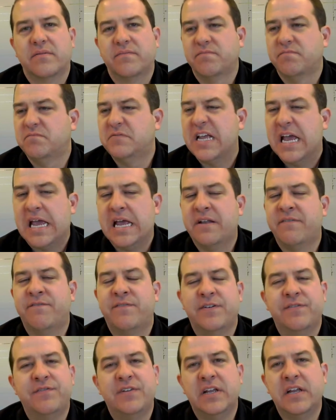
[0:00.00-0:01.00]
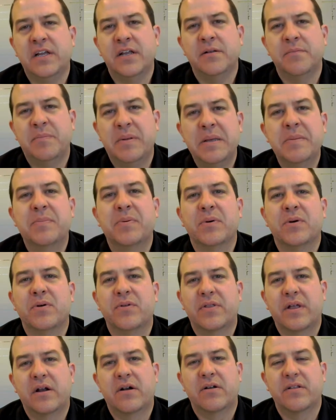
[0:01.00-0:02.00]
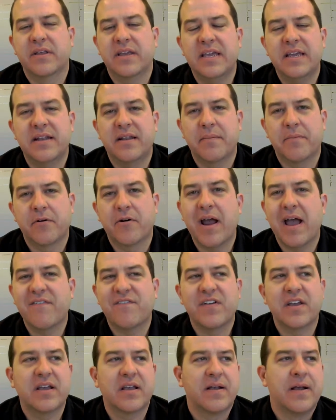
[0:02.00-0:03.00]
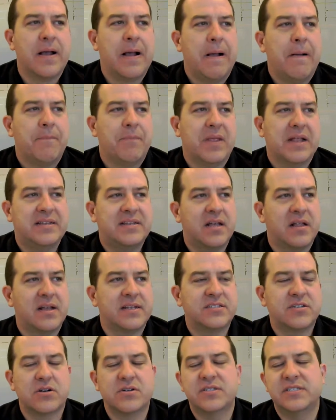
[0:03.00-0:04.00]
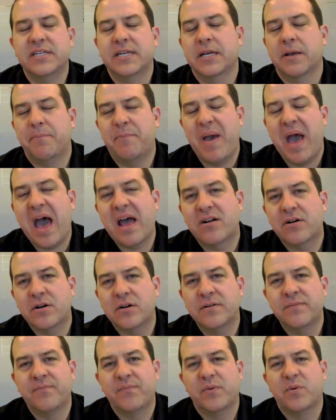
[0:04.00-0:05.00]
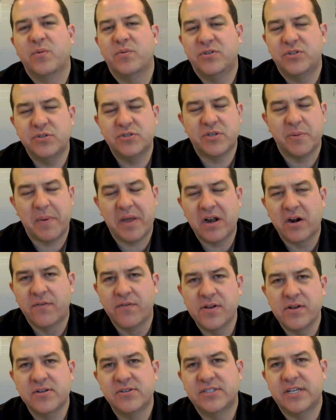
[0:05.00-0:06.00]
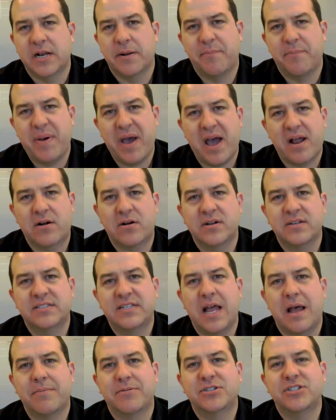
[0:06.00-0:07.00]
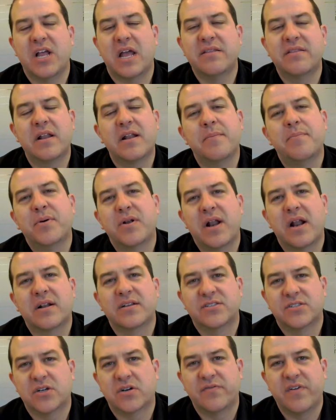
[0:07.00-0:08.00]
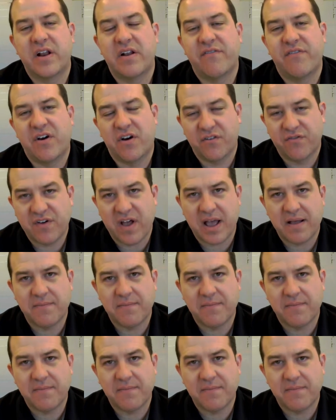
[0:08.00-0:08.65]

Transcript: 10, 15 people that are in the key demographic until I start seeing a pattern, do some interviews, get a pattern established, and then I put out a survey to verify.